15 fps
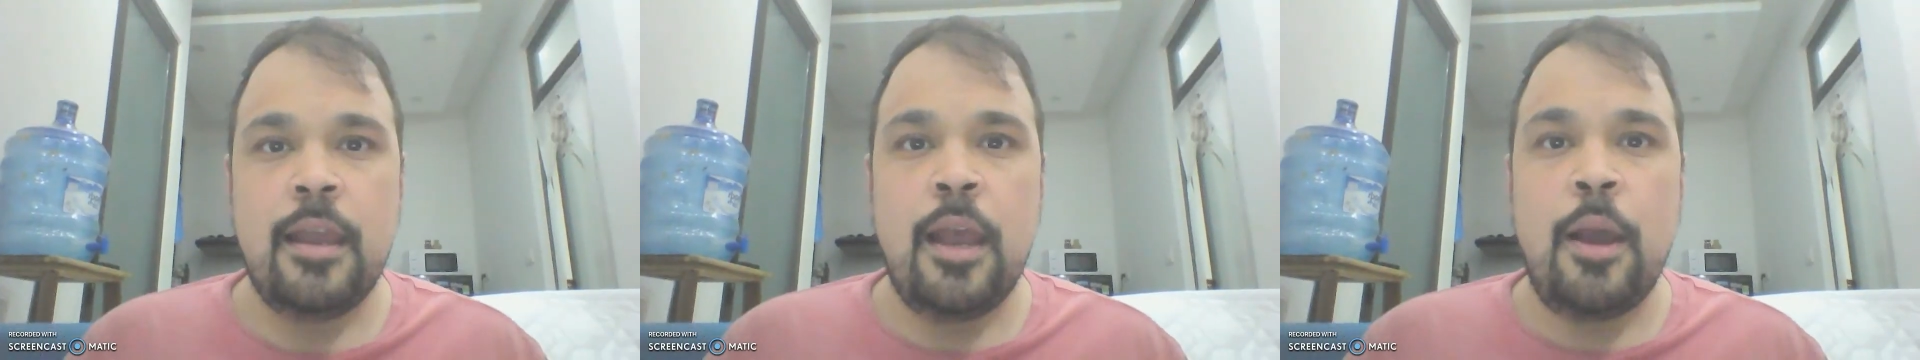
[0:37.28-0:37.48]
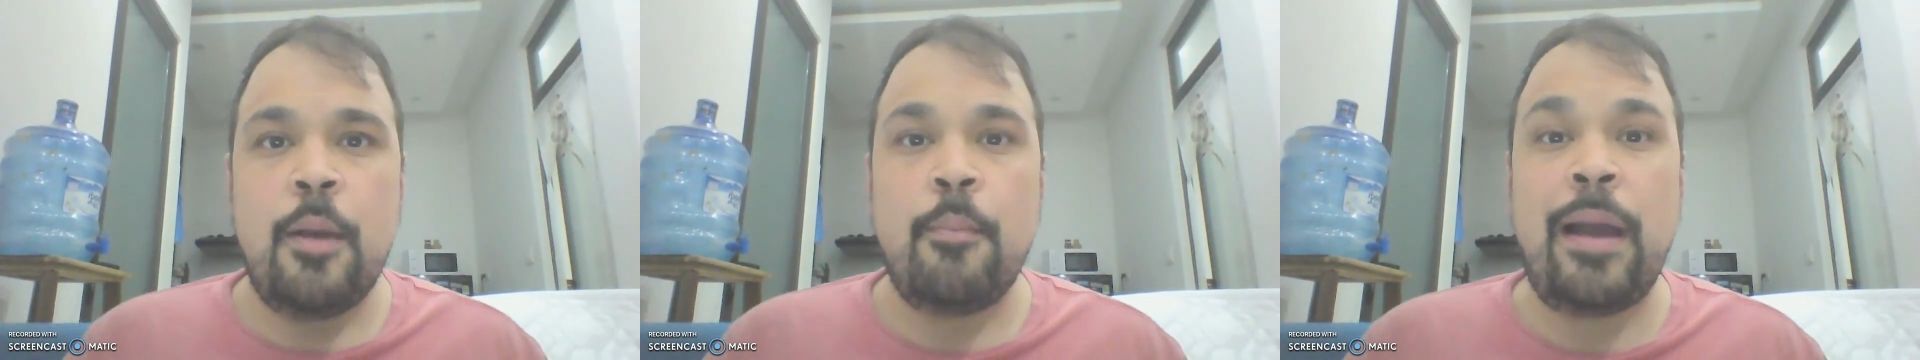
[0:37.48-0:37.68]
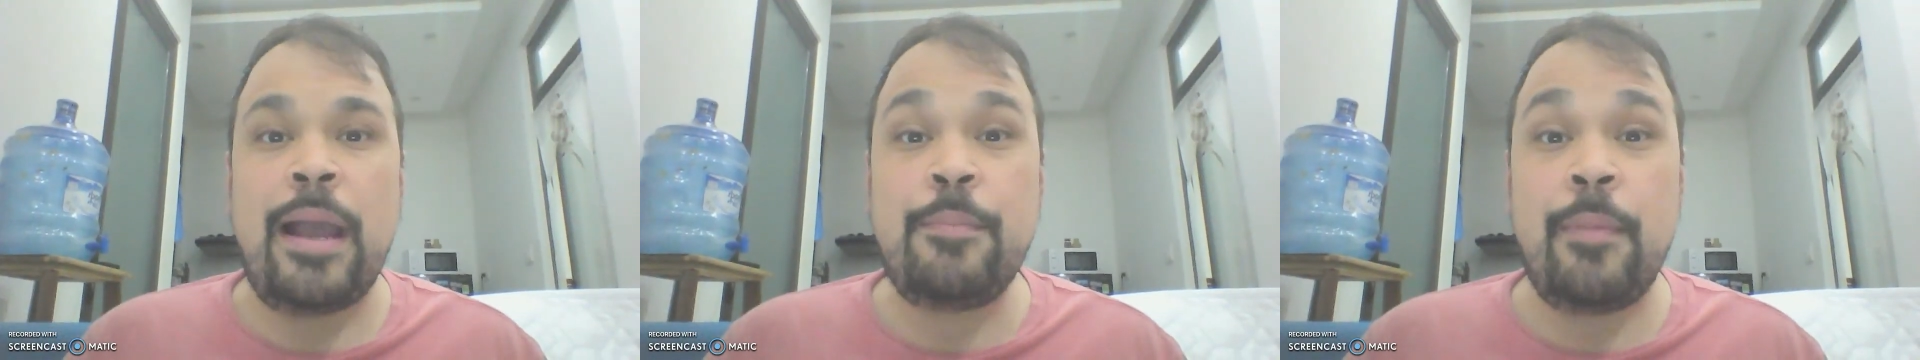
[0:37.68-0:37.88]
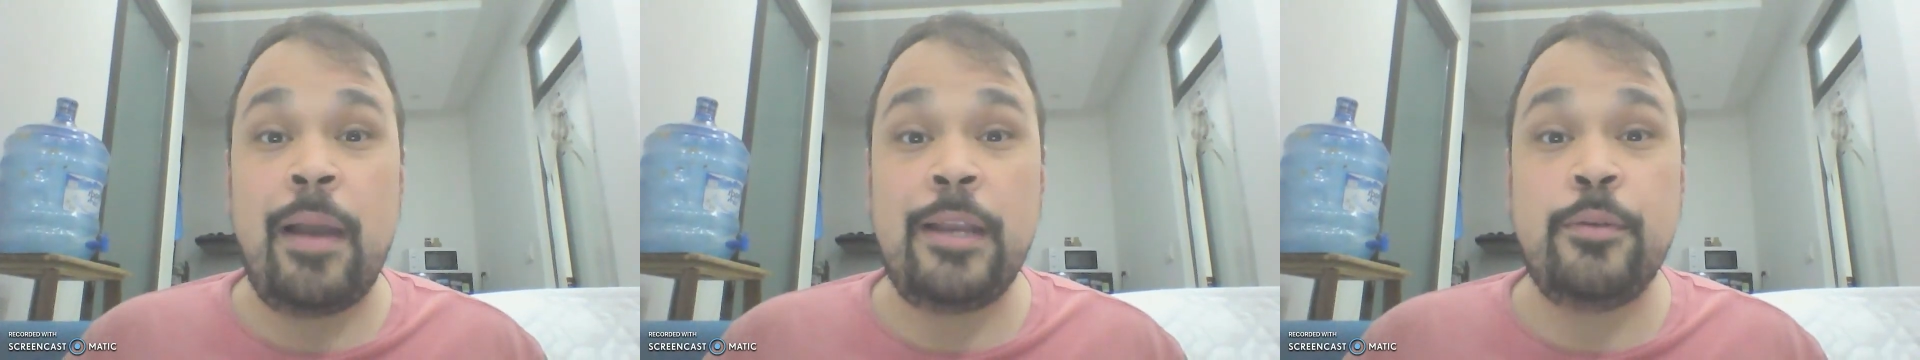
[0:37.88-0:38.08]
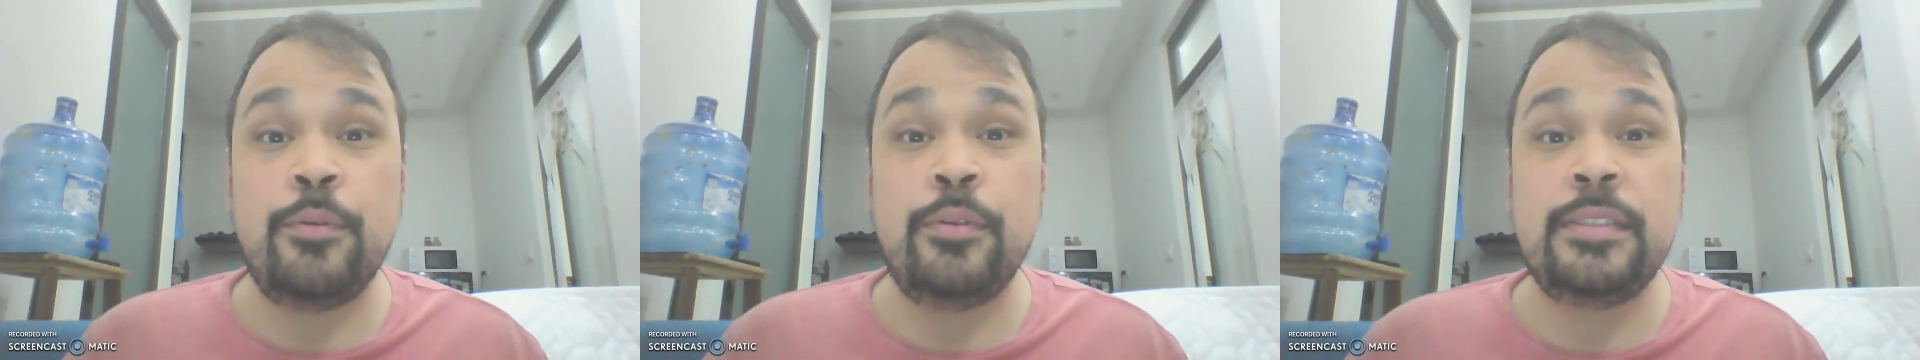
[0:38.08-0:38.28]
My
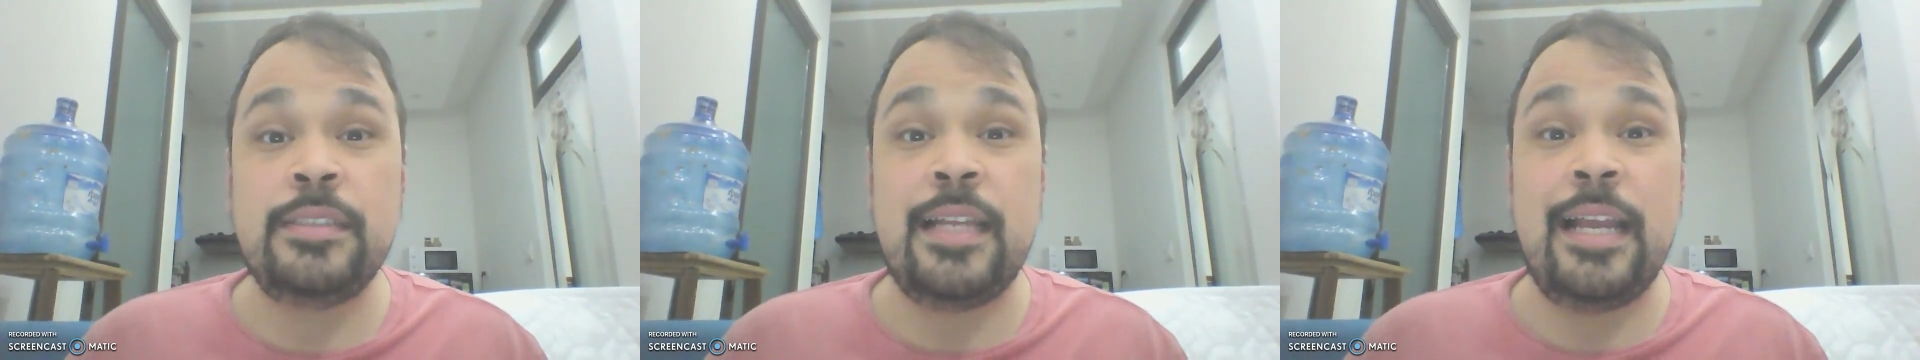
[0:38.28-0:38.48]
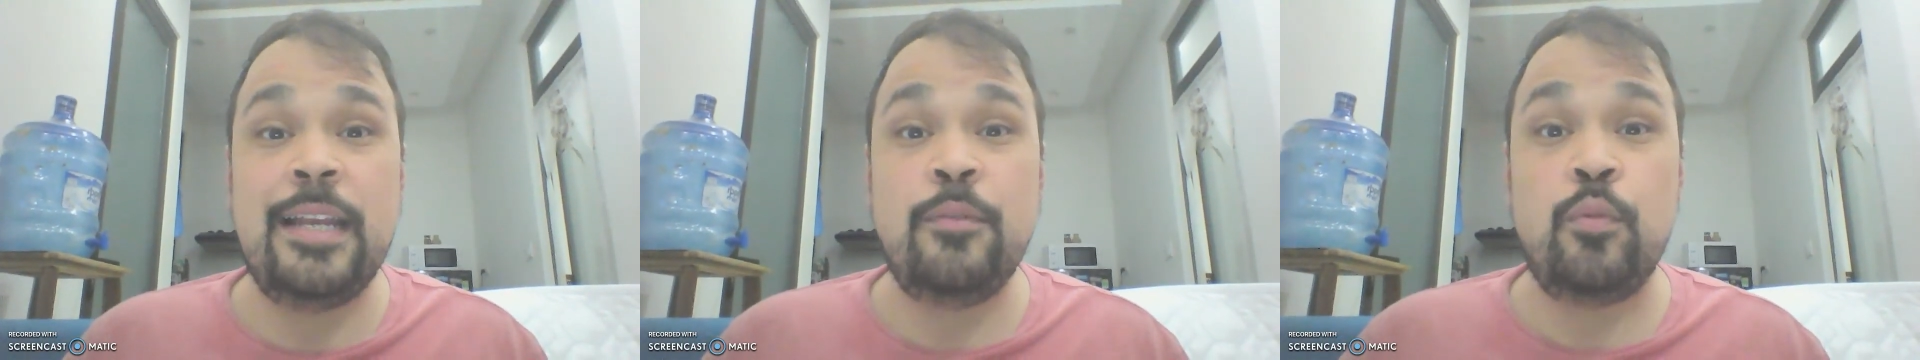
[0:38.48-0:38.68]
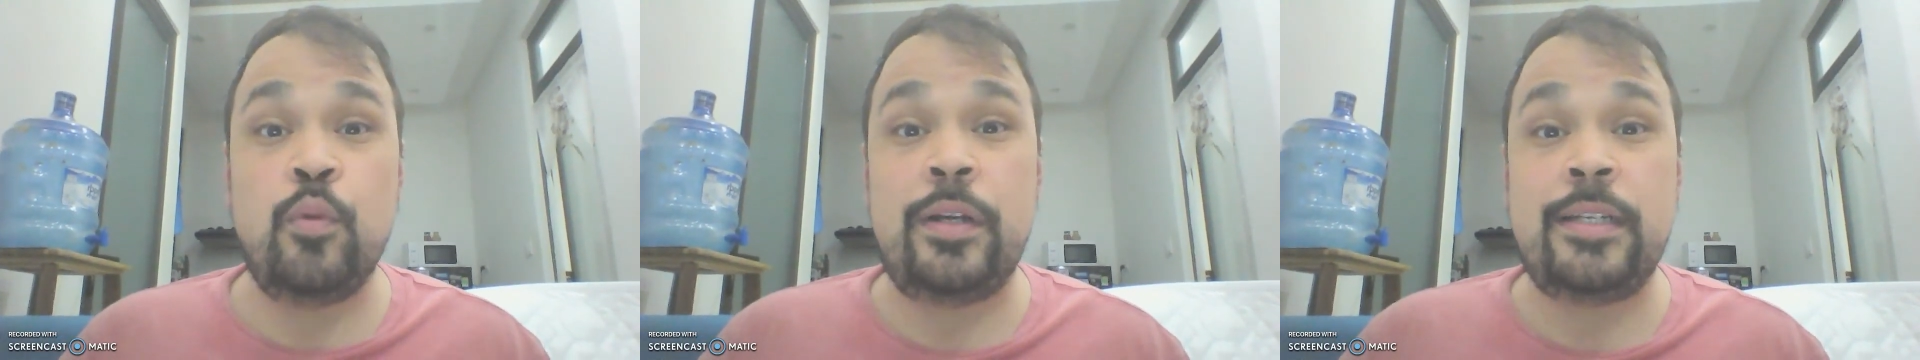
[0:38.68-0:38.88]
microsite will